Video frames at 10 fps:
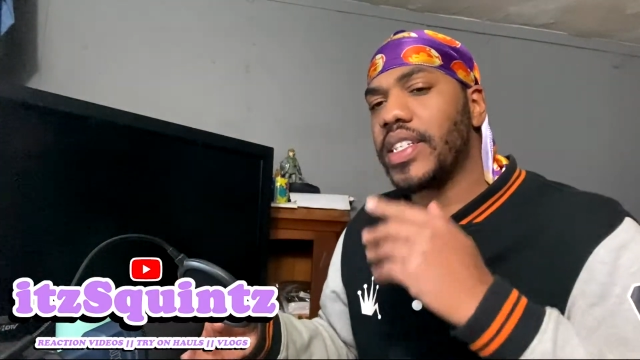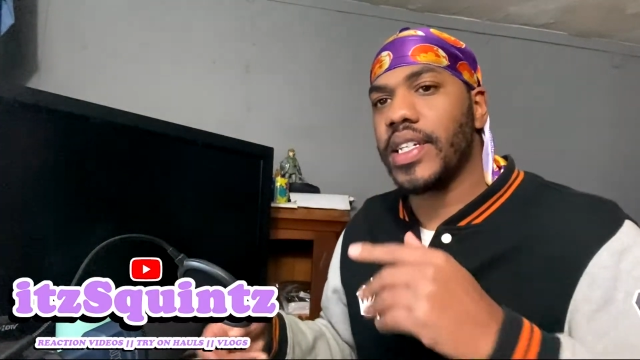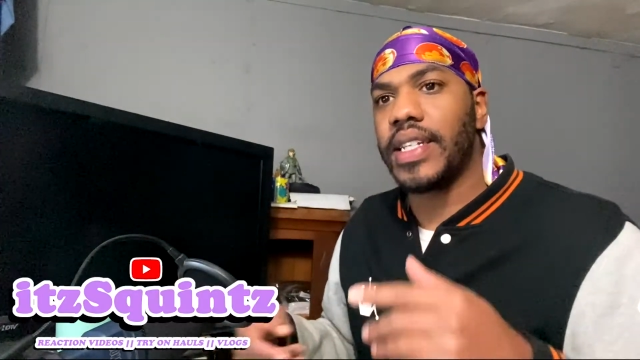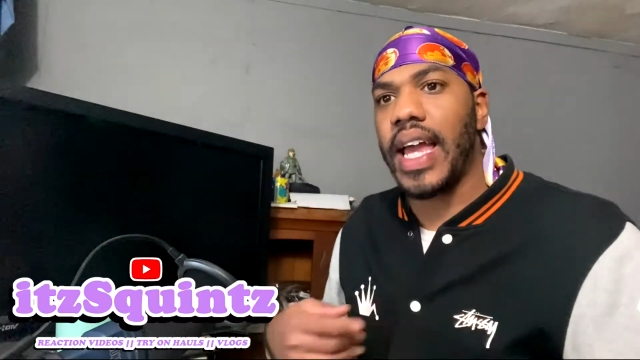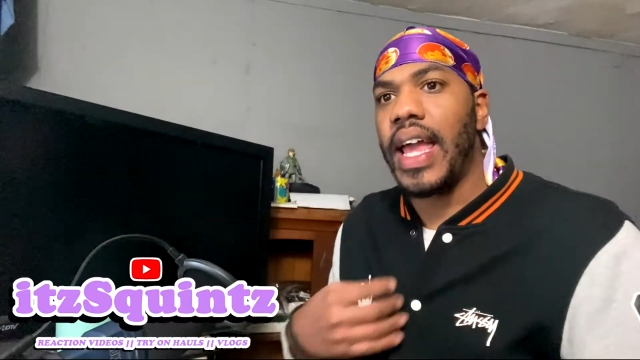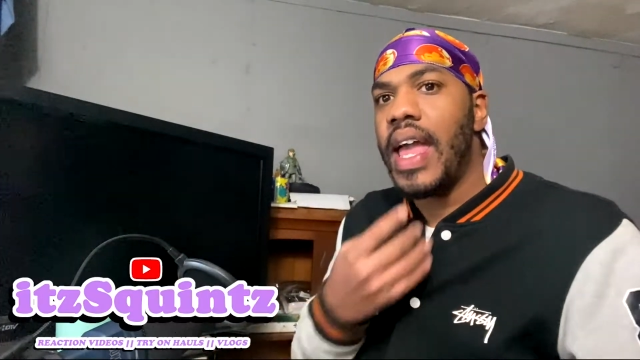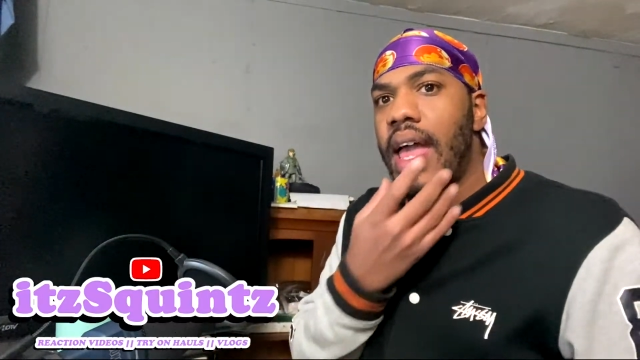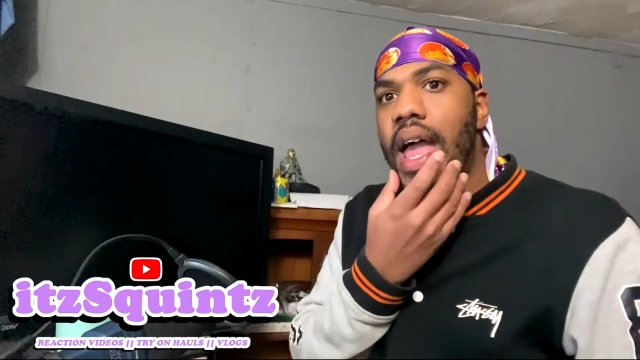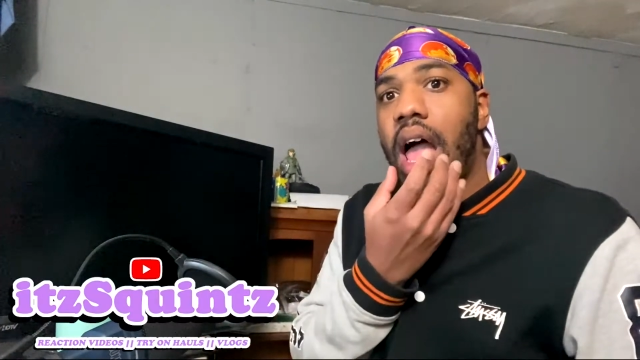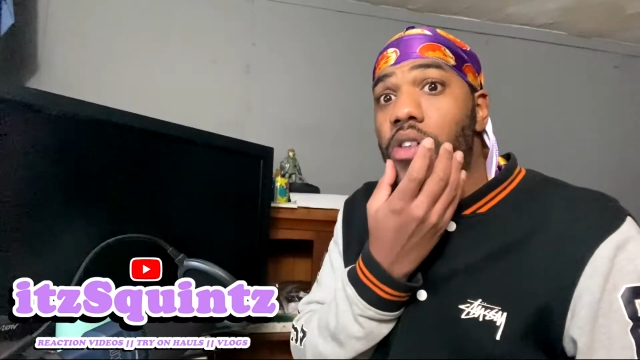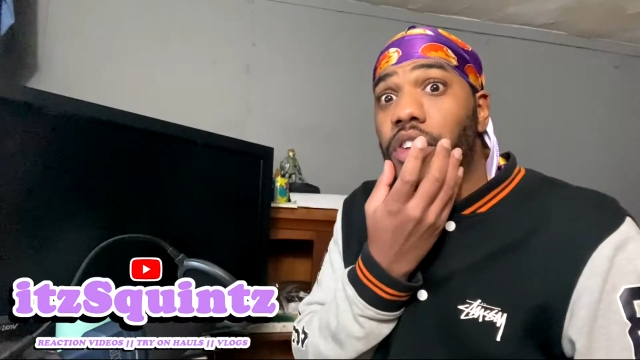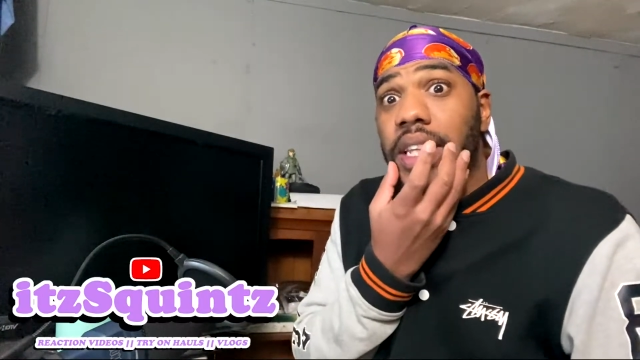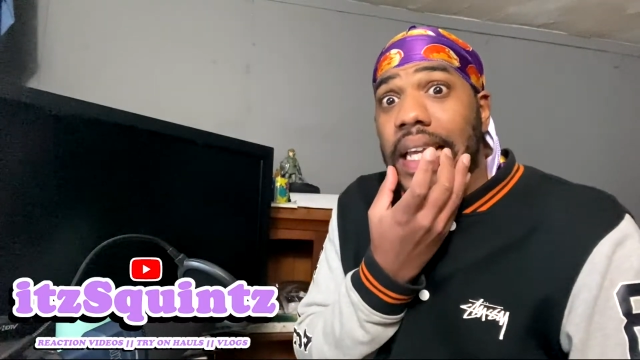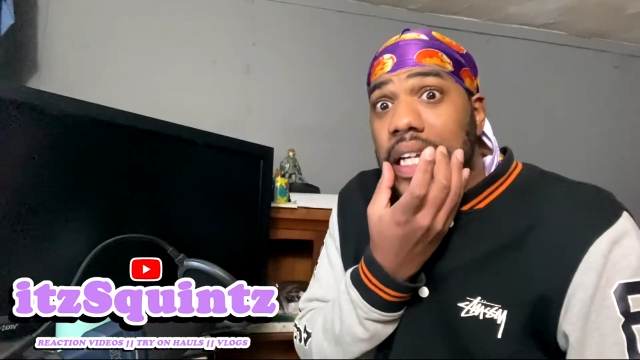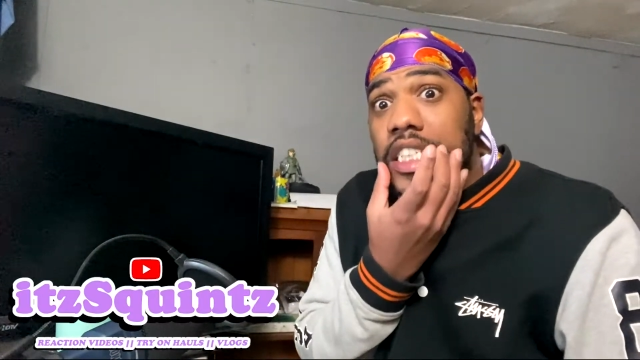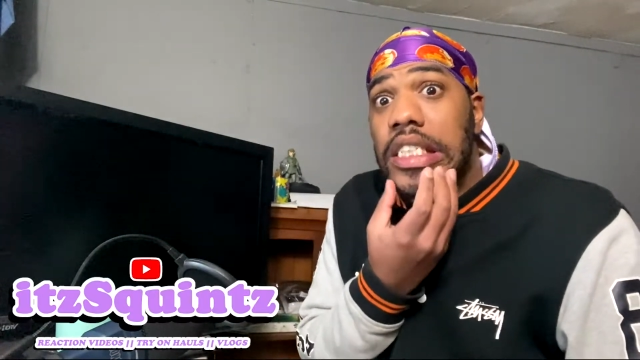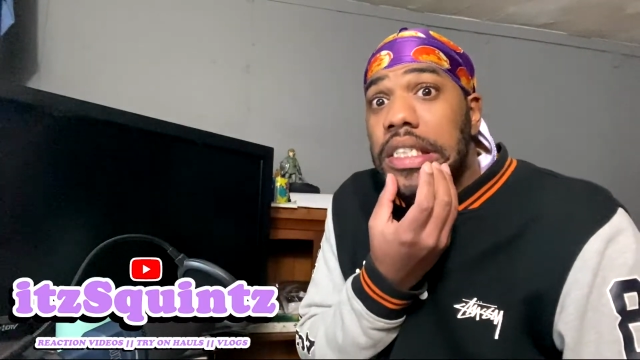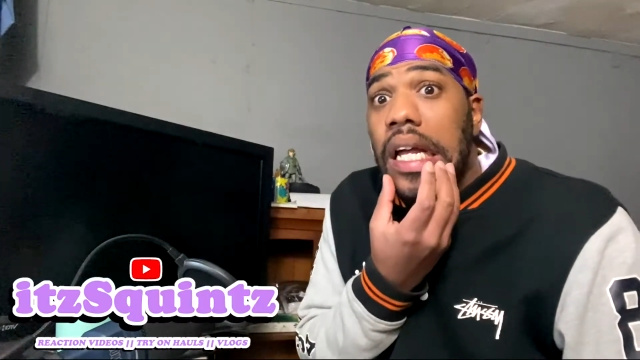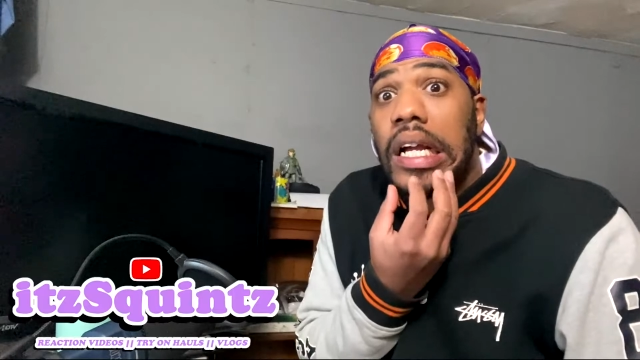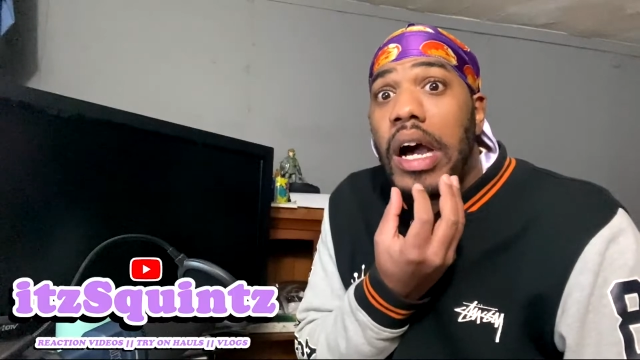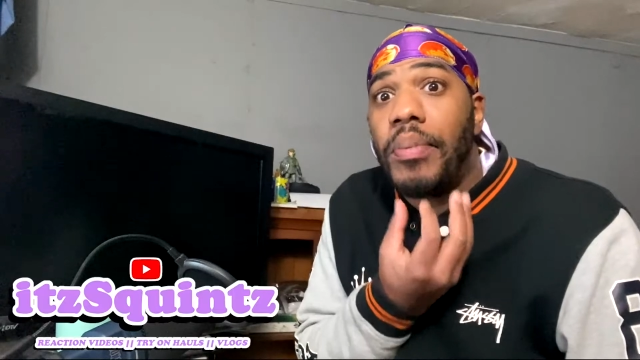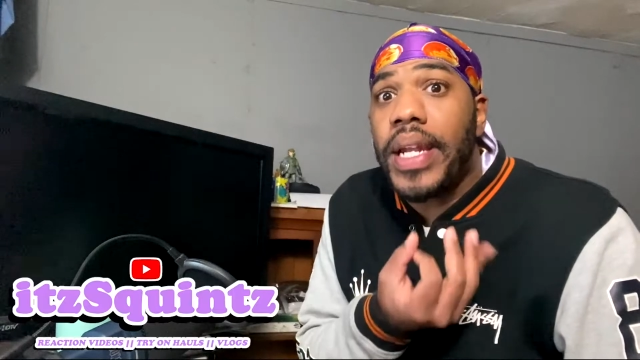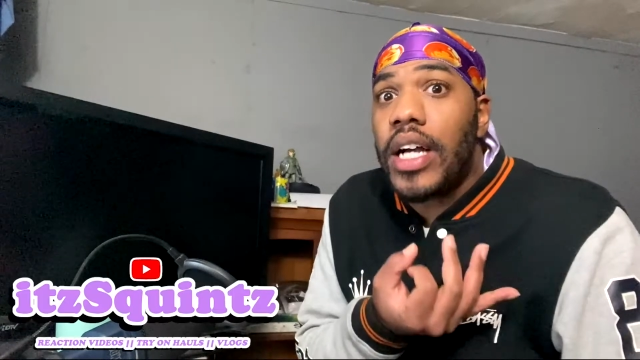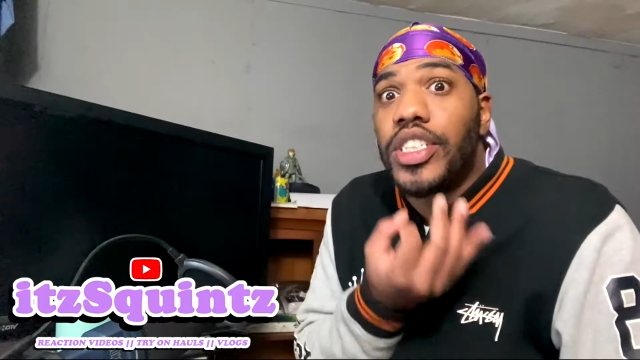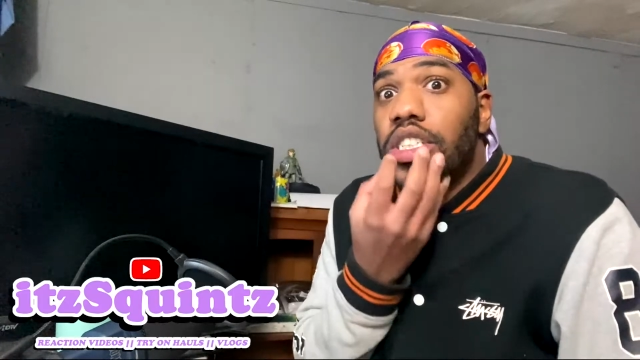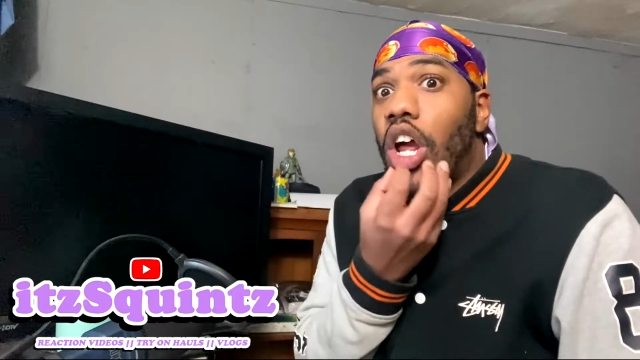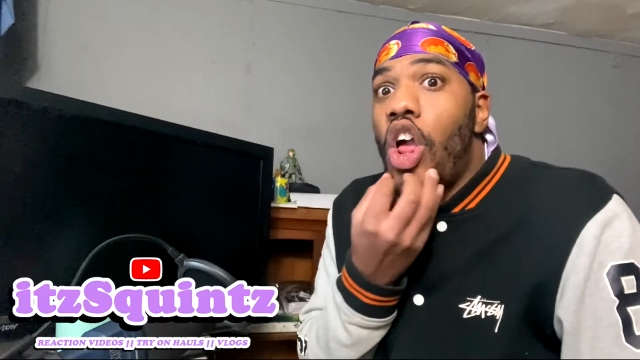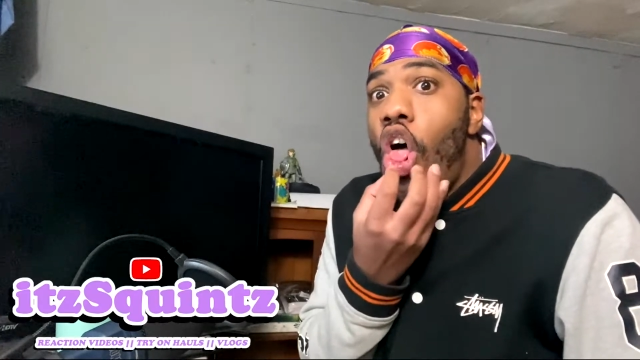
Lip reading: Cause like everything is just like coming out. She's like,